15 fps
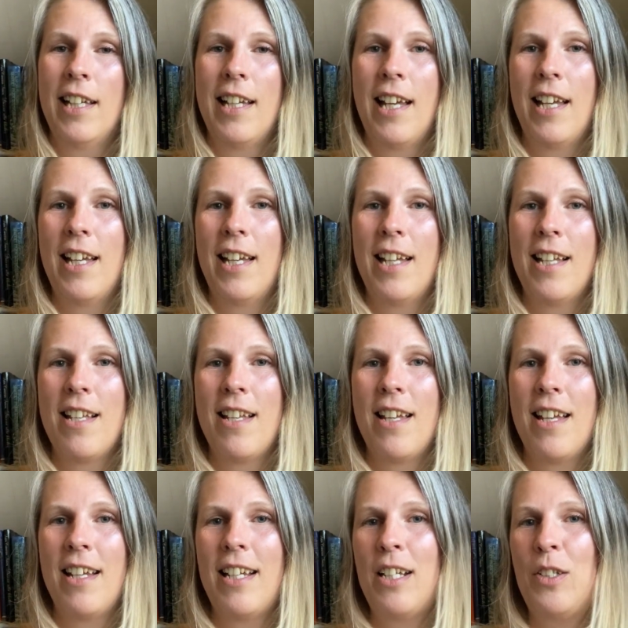
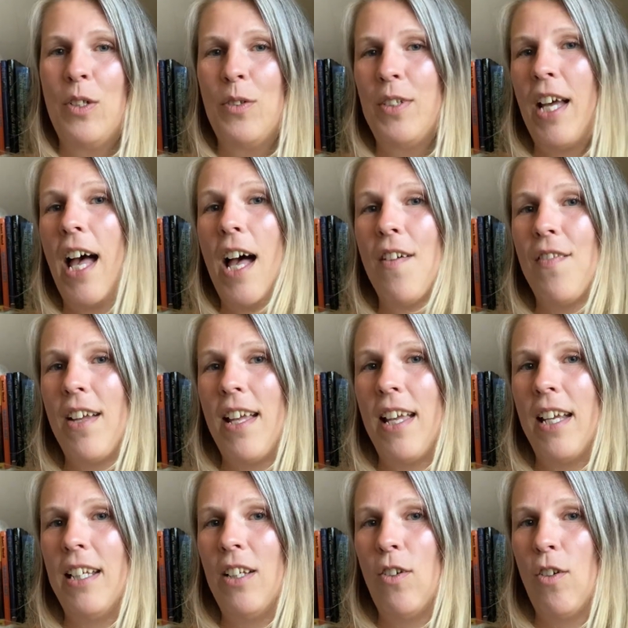And I don't have
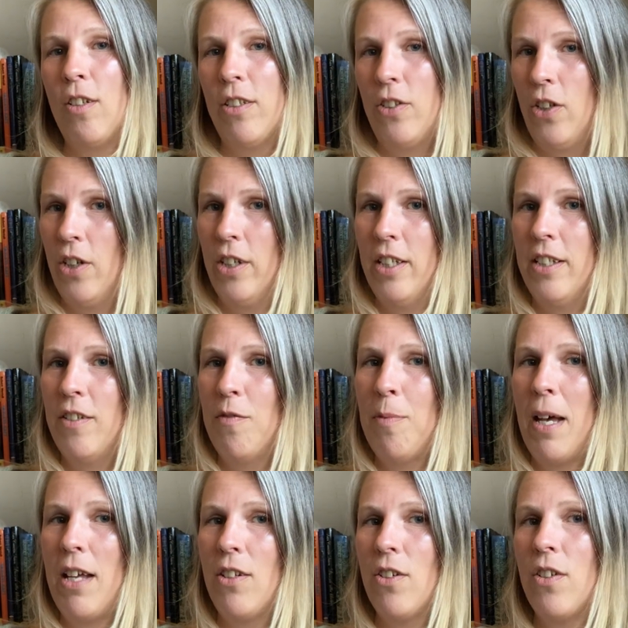any alternative
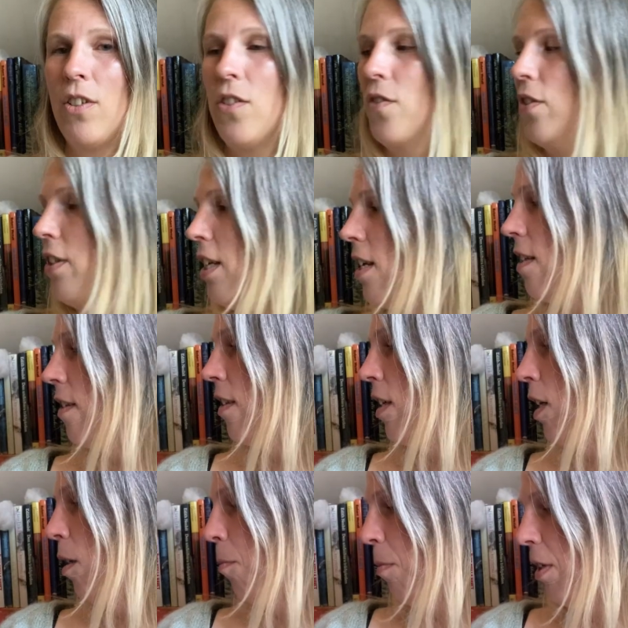patterns for these
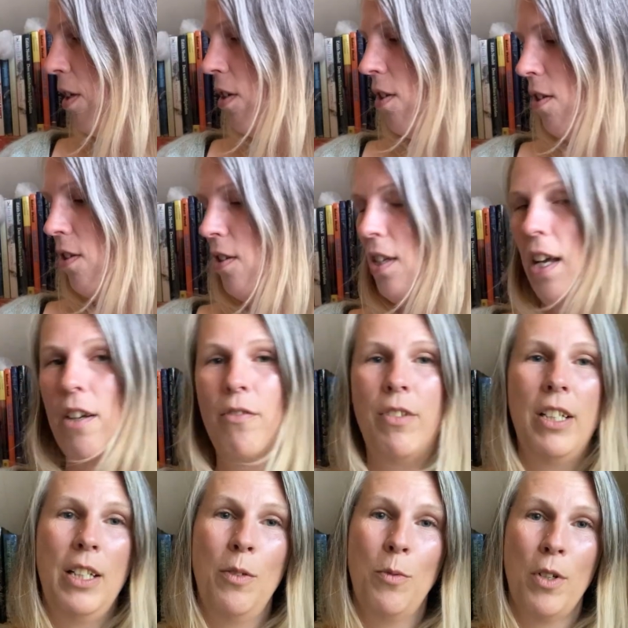because I
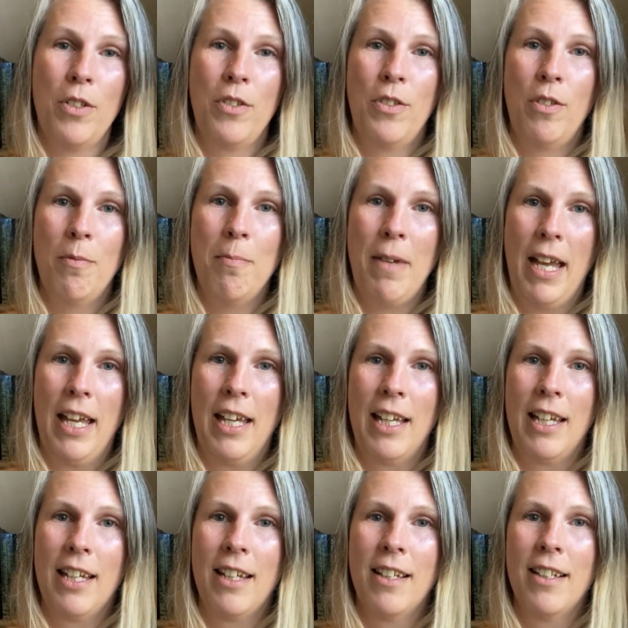really want to
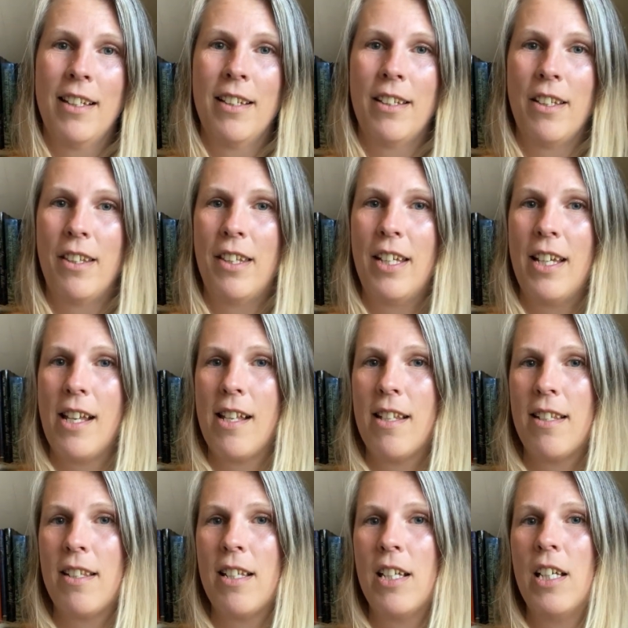make the
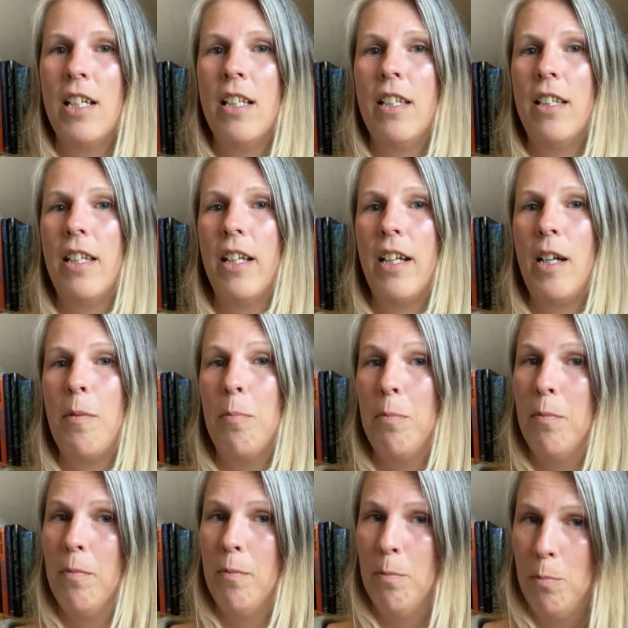things that I
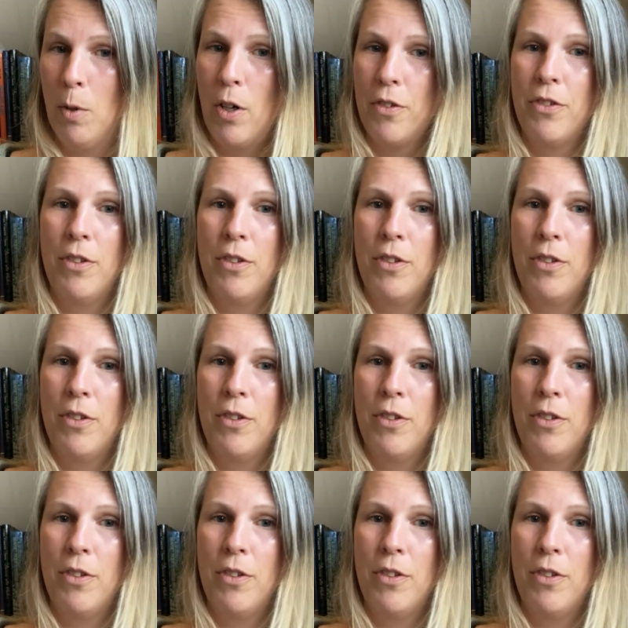bought